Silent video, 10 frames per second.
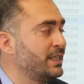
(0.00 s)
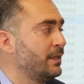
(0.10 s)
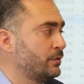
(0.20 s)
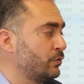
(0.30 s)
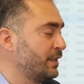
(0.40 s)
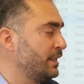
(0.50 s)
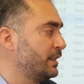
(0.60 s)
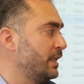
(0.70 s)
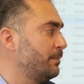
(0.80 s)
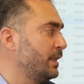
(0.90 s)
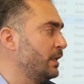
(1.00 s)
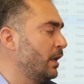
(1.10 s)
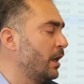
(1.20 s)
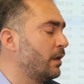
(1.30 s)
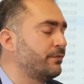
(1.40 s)
to think deeply
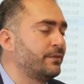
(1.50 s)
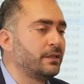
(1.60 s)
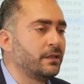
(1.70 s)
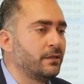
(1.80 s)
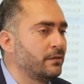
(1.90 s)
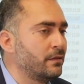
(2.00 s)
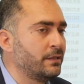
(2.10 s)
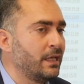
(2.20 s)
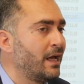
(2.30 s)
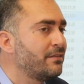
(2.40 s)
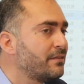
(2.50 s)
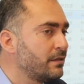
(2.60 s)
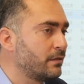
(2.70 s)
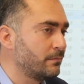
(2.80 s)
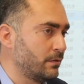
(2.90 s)
of the
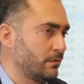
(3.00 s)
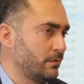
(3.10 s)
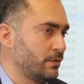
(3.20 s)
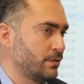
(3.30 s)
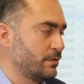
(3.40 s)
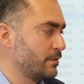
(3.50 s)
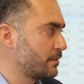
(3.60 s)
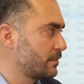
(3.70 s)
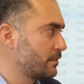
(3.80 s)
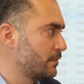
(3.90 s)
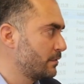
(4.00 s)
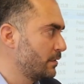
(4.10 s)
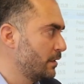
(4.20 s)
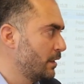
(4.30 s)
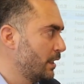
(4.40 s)
unthinkable issues.
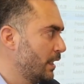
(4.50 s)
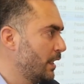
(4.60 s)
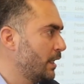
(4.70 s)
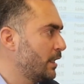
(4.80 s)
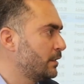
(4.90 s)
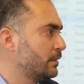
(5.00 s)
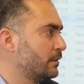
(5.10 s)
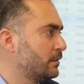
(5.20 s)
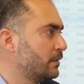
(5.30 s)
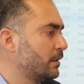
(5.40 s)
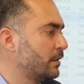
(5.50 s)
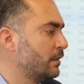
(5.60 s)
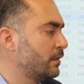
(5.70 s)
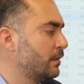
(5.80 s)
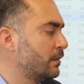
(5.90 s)
And
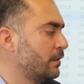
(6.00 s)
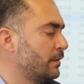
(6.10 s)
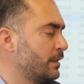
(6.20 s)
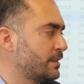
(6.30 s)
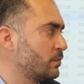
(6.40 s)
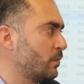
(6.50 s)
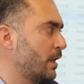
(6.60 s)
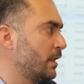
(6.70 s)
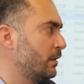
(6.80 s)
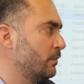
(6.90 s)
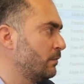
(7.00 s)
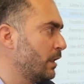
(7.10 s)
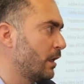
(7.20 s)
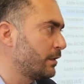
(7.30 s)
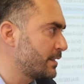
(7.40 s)
this is why we
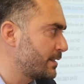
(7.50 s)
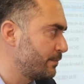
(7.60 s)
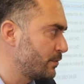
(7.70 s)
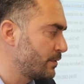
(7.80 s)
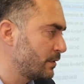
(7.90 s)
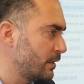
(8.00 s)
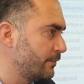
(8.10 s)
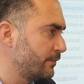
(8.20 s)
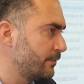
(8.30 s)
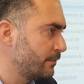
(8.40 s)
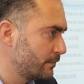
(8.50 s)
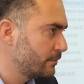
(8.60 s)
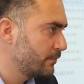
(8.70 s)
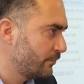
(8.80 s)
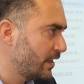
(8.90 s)
are not supposed to give
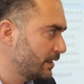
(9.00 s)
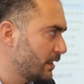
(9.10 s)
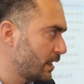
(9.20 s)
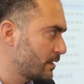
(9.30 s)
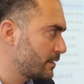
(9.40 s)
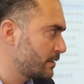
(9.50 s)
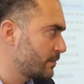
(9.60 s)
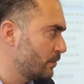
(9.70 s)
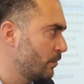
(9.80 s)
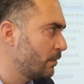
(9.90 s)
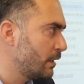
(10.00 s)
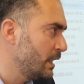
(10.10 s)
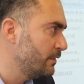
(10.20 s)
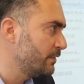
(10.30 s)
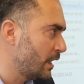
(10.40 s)
final answers or
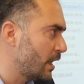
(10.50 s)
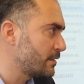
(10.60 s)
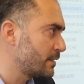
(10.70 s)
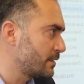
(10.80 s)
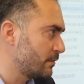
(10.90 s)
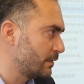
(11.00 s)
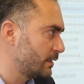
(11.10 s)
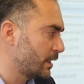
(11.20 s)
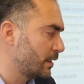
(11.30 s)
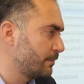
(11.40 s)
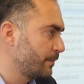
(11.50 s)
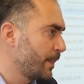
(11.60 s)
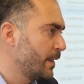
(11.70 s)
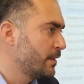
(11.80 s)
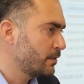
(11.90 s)
even answers all the time.
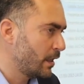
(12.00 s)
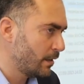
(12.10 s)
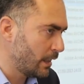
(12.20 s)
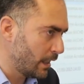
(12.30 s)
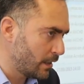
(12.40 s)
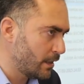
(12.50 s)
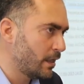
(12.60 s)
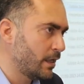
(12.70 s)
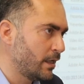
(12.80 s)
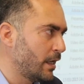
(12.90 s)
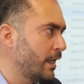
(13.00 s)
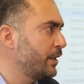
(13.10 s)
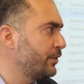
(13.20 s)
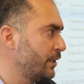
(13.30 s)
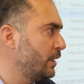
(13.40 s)
So I
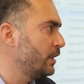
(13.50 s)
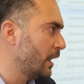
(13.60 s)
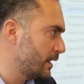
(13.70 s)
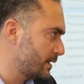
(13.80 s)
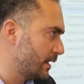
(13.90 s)
agree, I